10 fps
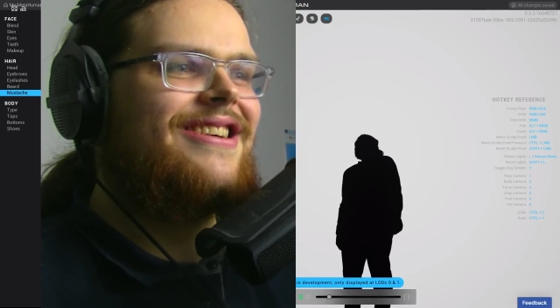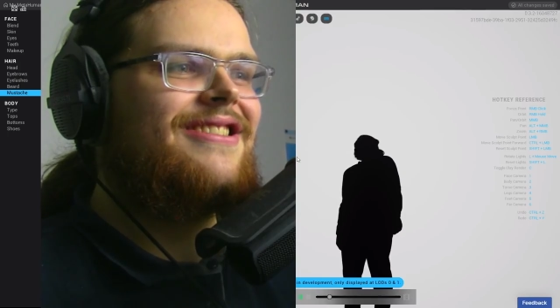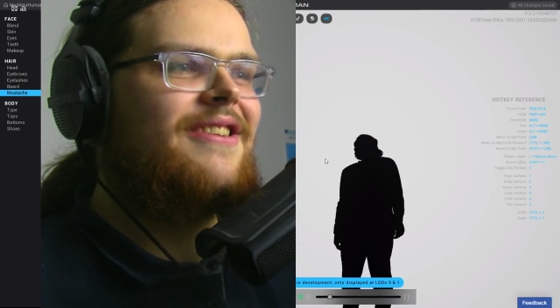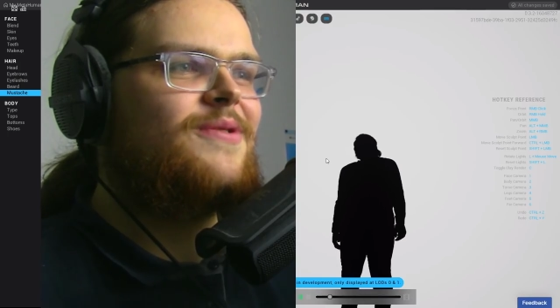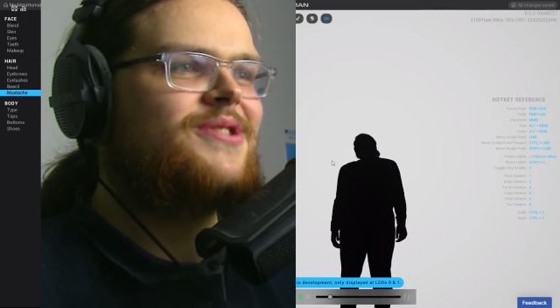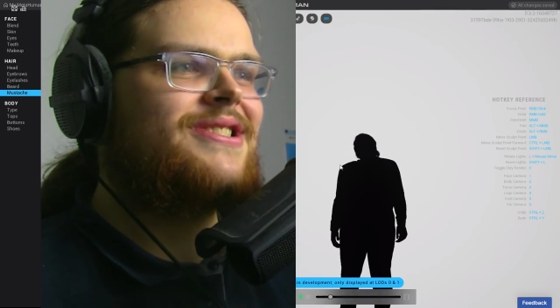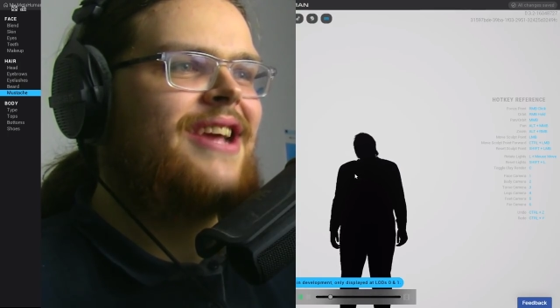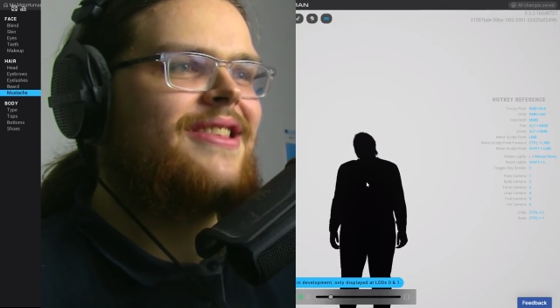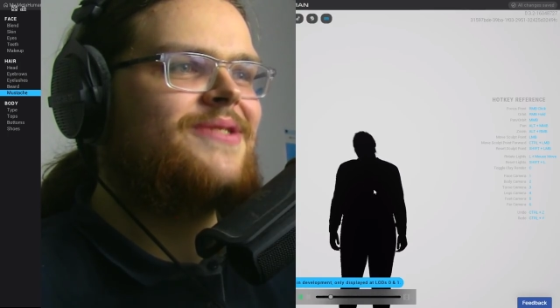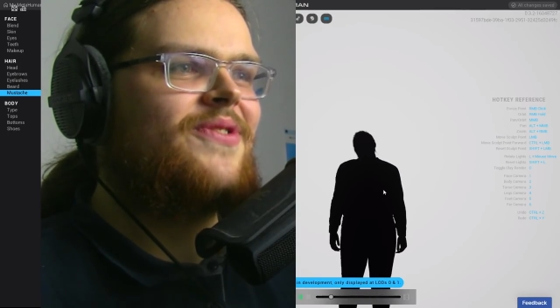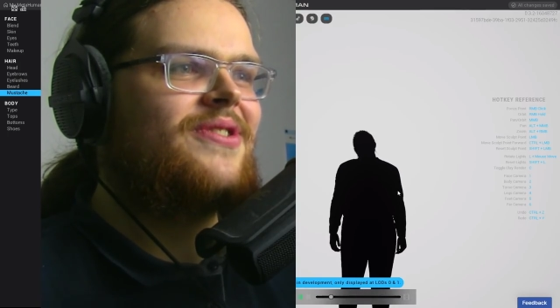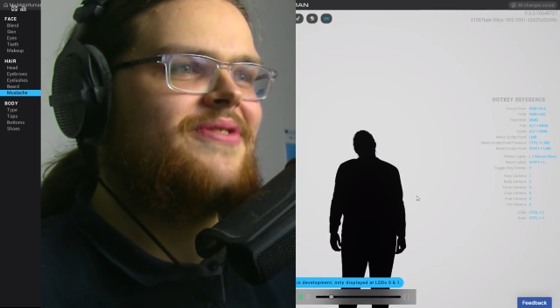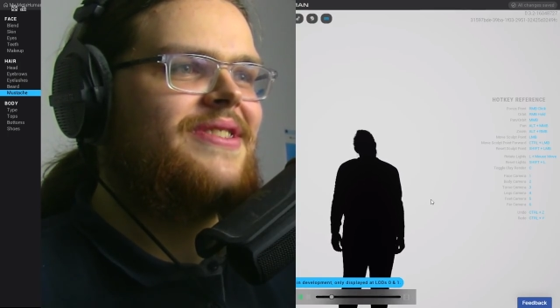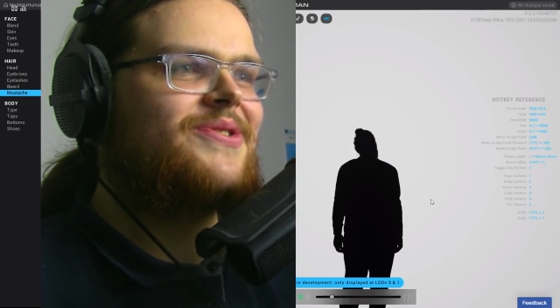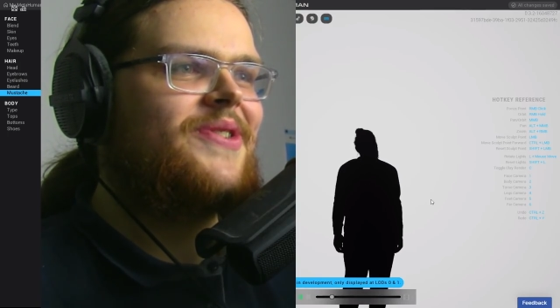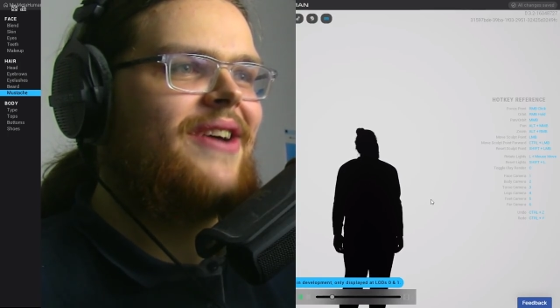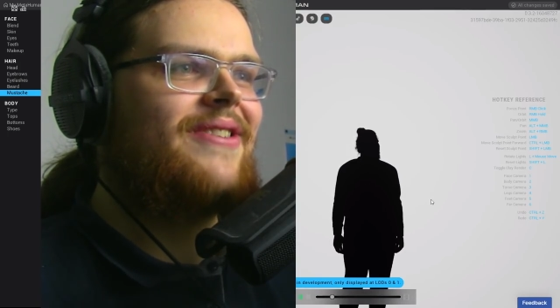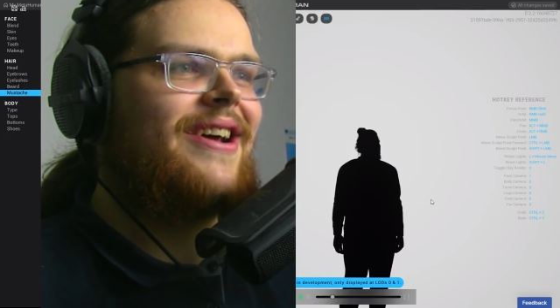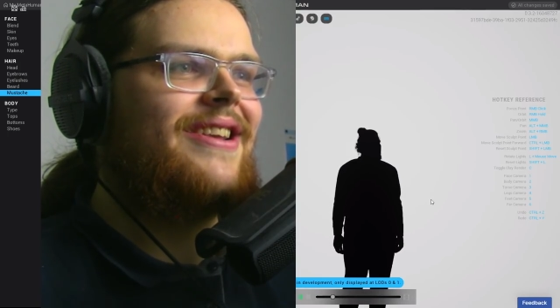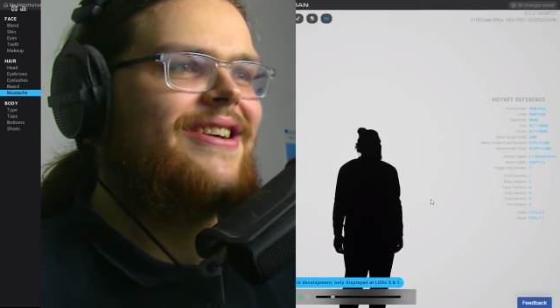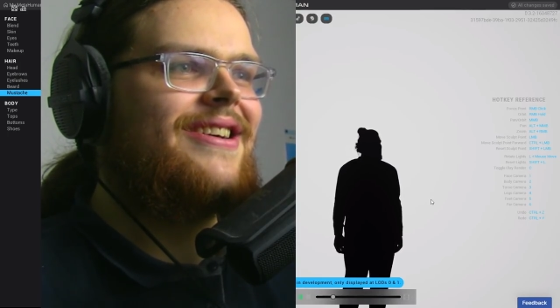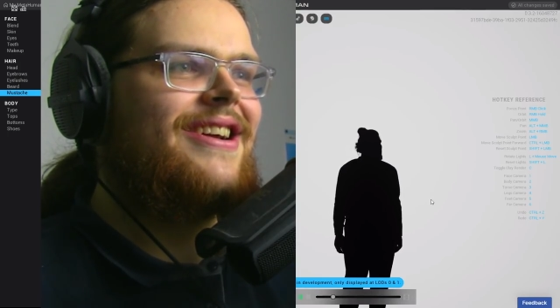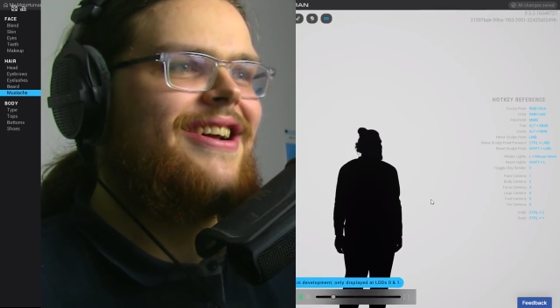If you just take this for a green screen outline,